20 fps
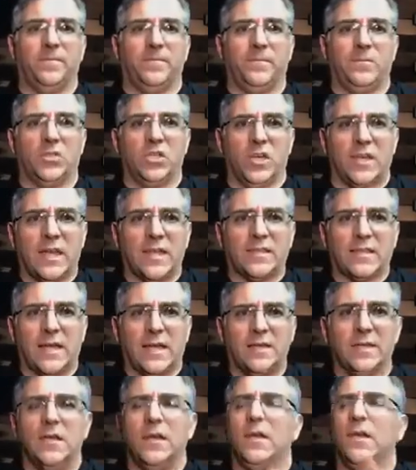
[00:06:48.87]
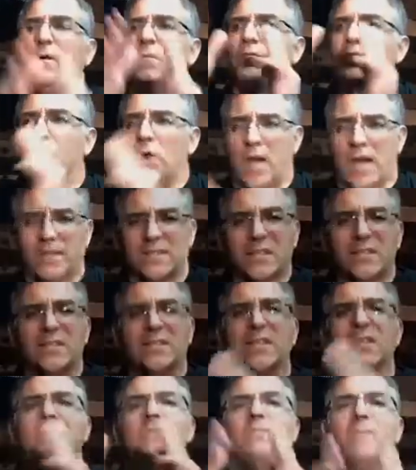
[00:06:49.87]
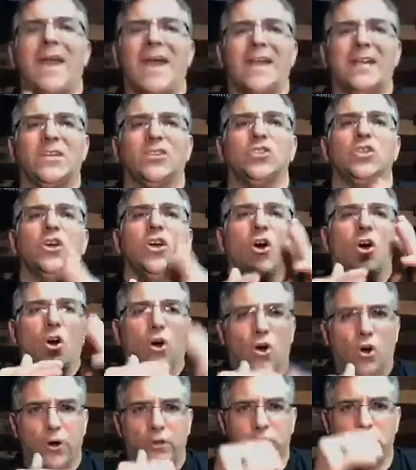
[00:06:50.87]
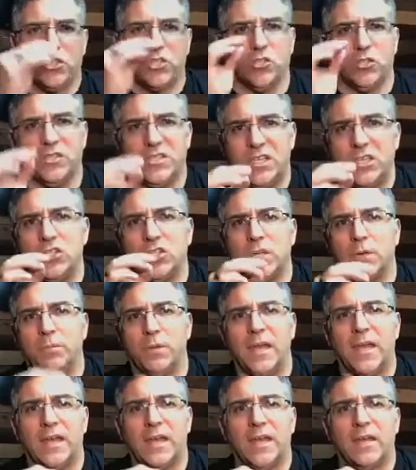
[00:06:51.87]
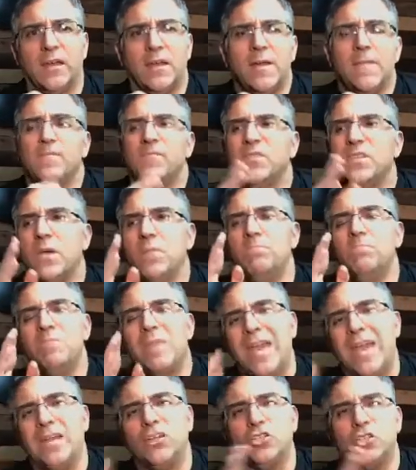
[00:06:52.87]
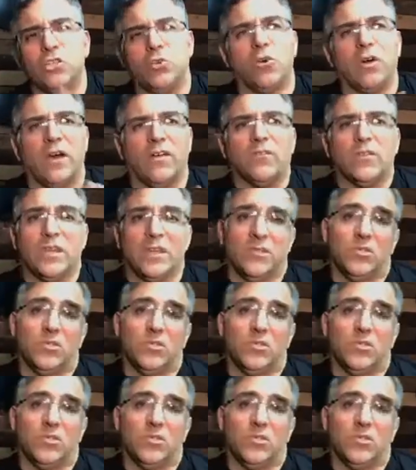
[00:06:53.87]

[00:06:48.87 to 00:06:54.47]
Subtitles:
Do you get that? Processes manage all the strategic planning to make sure everything.